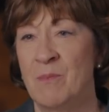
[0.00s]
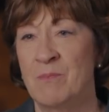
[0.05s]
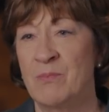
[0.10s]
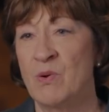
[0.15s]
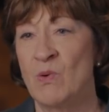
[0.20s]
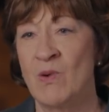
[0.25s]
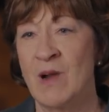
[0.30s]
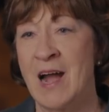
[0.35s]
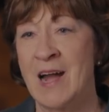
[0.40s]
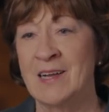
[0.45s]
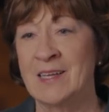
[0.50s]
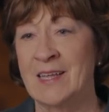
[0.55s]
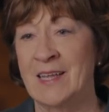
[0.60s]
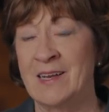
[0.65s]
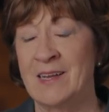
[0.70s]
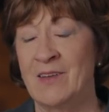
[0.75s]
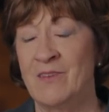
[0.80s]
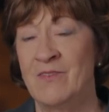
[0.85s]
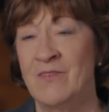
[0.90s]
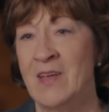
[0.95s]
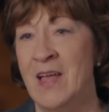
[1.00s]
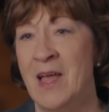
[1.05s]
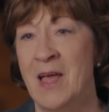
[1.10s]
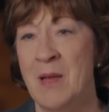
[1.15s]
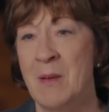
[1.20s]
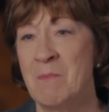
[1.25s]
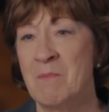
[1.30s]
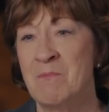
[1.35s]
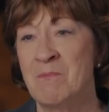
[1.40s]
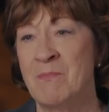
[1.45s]
prerogative.
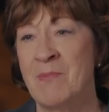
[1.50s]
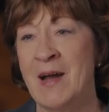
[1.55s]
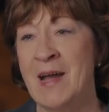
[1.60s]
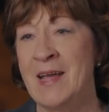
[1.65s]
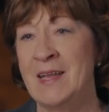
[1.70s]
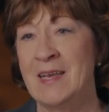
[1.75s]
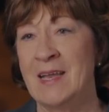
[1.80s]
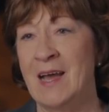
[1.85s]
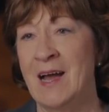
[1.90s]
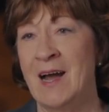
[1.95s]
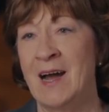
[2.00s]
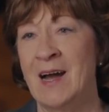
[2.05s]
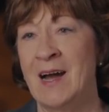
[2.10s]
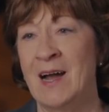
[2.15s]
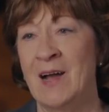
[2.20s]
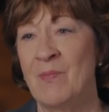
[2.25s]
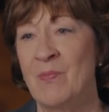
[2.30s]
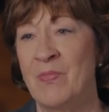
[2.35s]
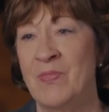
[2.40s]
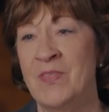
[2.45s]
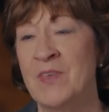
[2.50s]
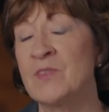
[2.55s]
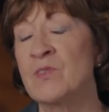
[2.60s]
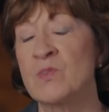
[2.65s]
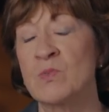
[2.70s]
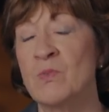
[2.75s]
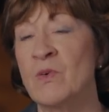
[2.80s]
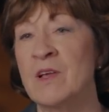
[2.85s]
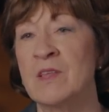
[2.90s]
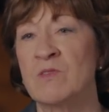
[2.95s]
But
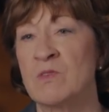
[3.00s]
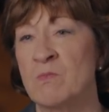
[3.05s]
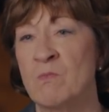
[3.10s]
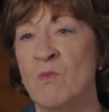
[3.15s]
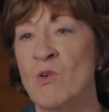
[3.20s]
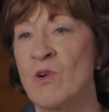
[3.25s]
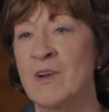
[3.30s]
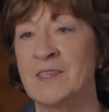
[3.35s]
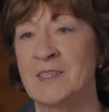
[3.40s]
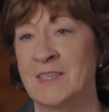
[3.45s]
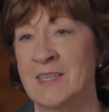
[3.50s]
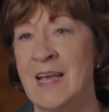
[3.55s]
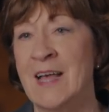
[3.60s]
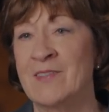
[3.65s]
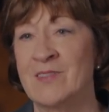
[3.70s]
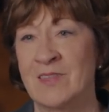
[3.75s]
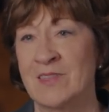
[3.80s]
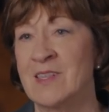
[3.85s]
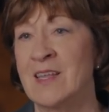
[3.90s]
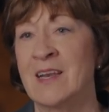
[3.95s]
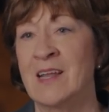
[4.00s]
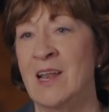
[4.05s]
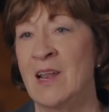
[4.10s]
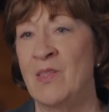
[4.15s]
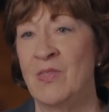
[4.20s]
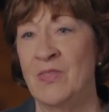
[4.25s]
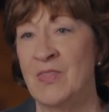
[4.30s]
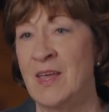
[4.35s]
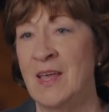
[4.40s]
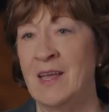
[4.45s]
this was more intense than
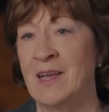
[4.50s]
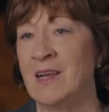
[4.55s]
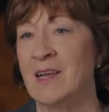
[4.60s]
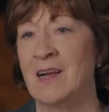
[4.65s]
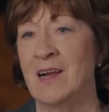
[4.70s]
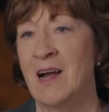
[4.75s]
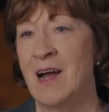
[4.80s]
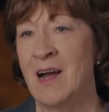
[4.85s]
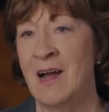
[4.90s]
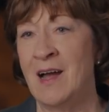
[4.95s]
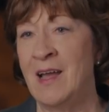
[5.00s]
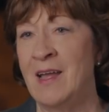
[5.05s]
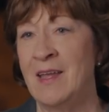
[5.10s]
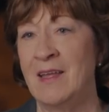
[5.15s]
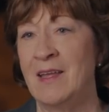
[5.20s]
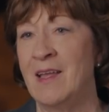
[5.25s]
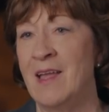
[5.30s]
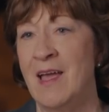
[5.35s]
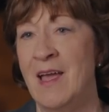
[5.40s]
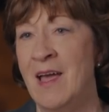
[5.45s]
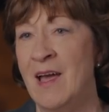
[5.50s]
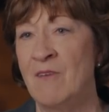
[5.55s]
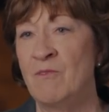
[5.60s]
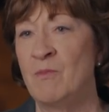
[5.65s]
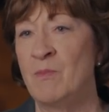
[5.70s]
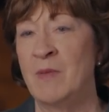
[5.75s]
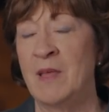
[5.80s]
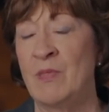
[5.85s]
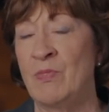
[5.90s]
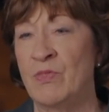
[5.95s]
anything I
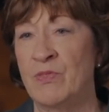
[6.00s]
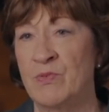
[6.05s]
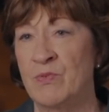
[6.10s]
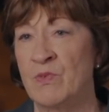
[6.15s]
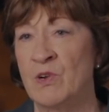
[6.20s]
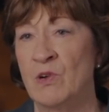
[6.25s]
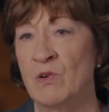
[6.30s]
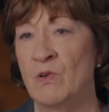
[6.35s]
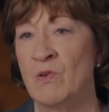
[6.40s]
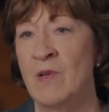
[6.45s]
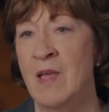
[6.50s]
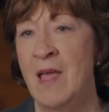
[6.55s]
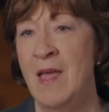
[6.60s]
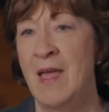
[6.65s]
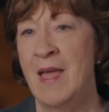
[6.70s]
have been through.